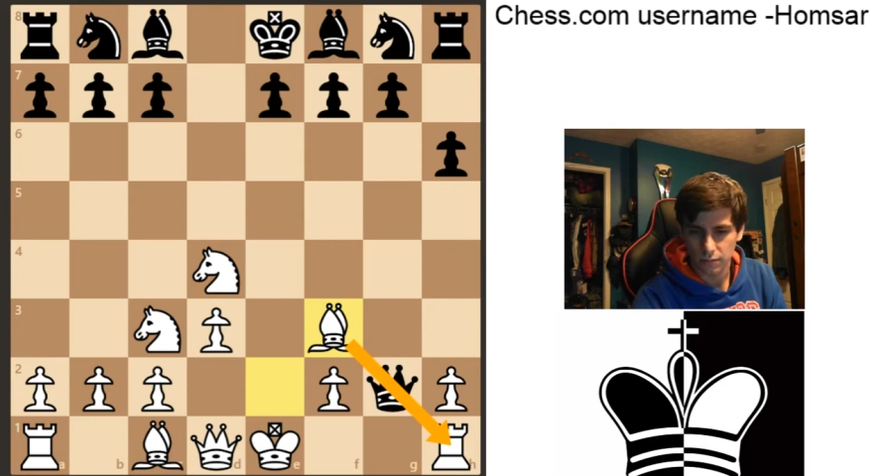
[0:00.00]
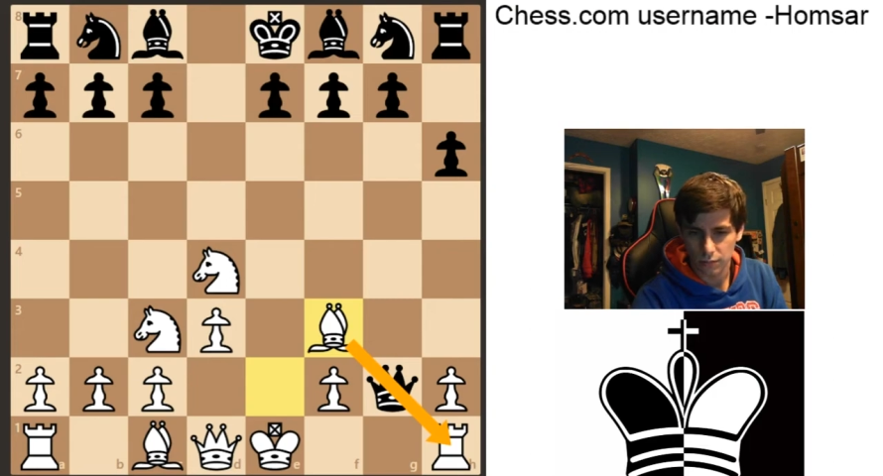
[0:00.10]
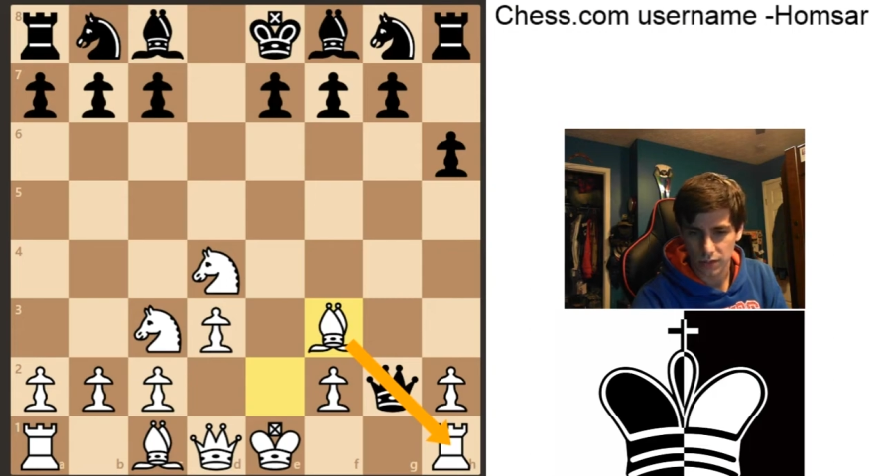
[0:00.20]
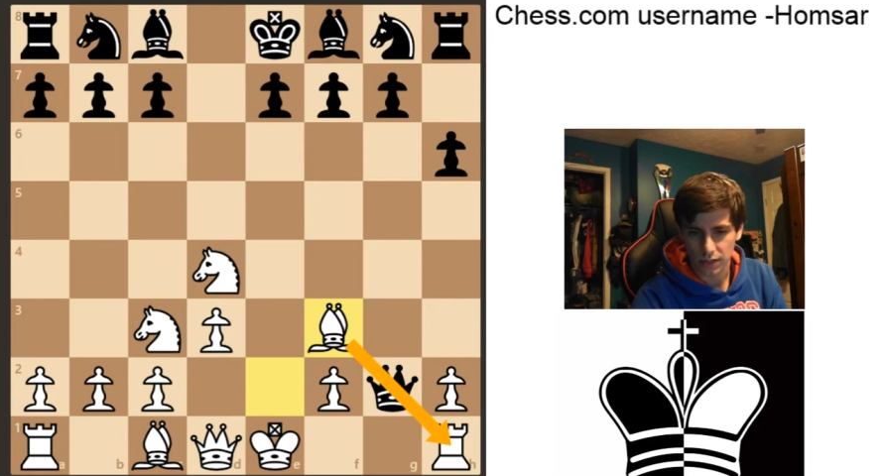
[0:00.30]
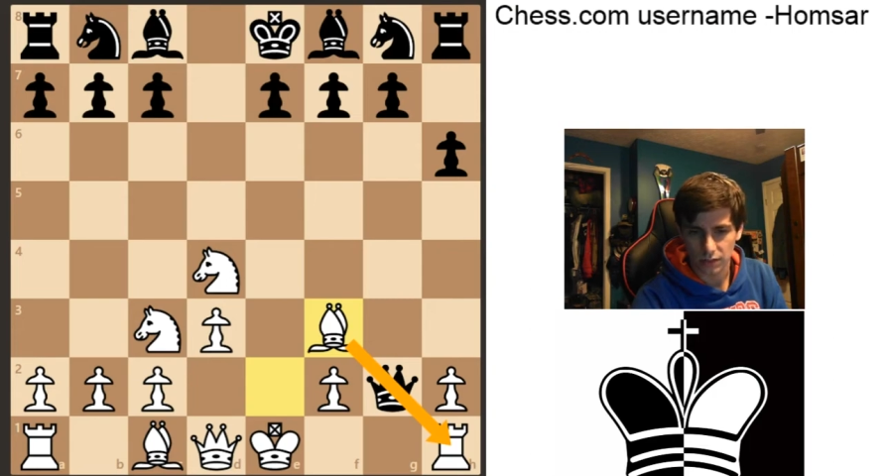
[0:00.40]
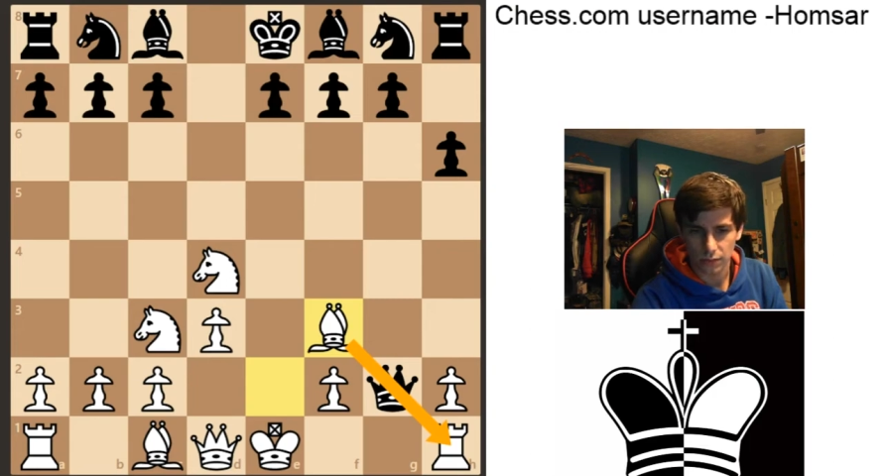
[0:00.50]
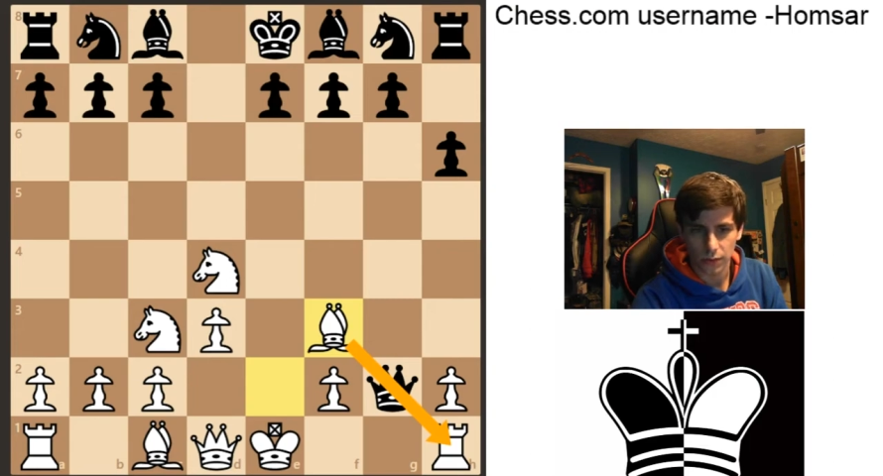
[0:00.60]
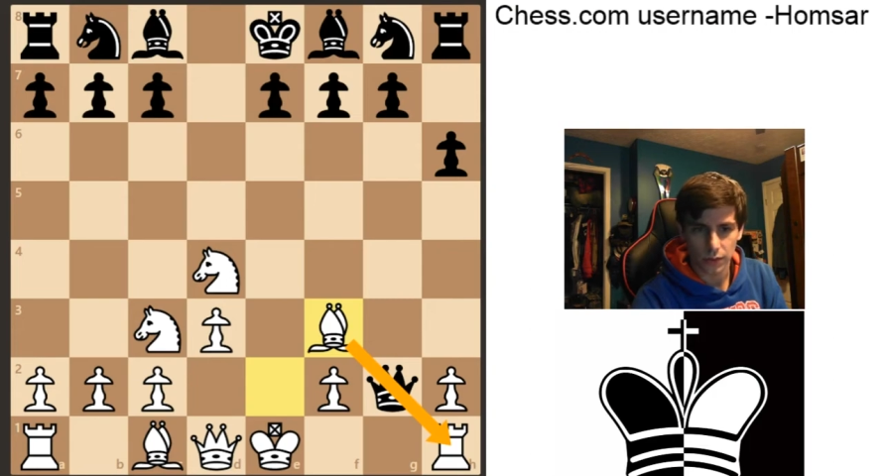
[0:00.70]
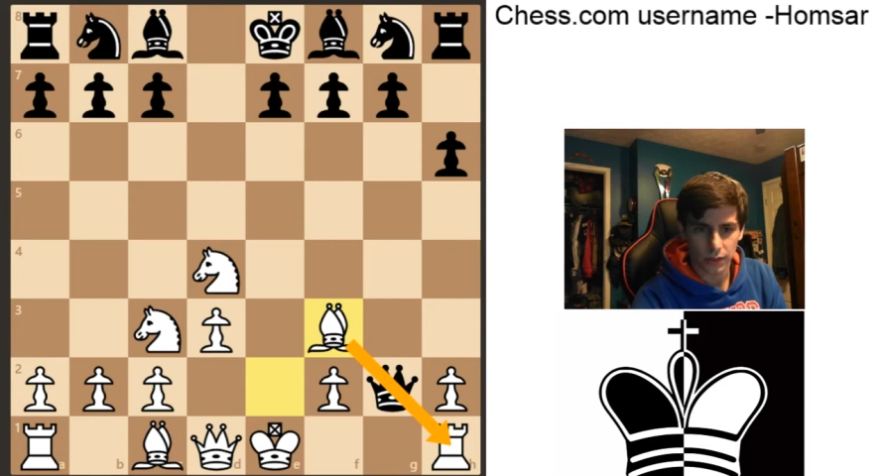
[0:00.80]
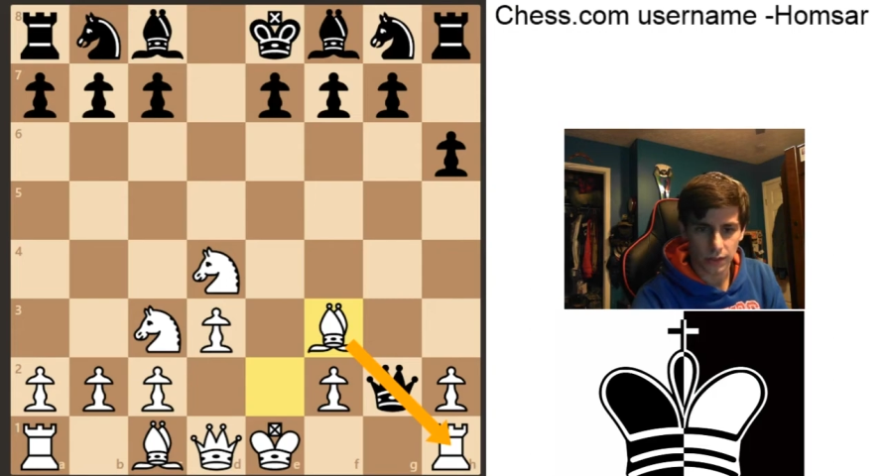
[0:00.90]
protects the
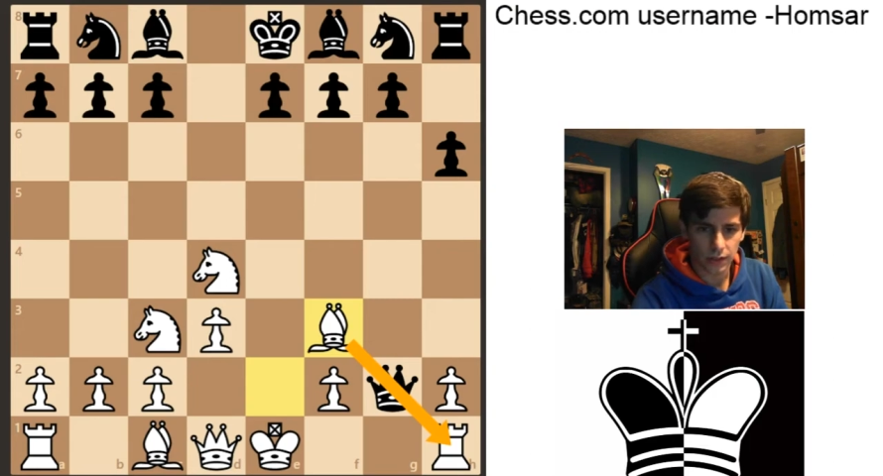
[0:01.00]
rook,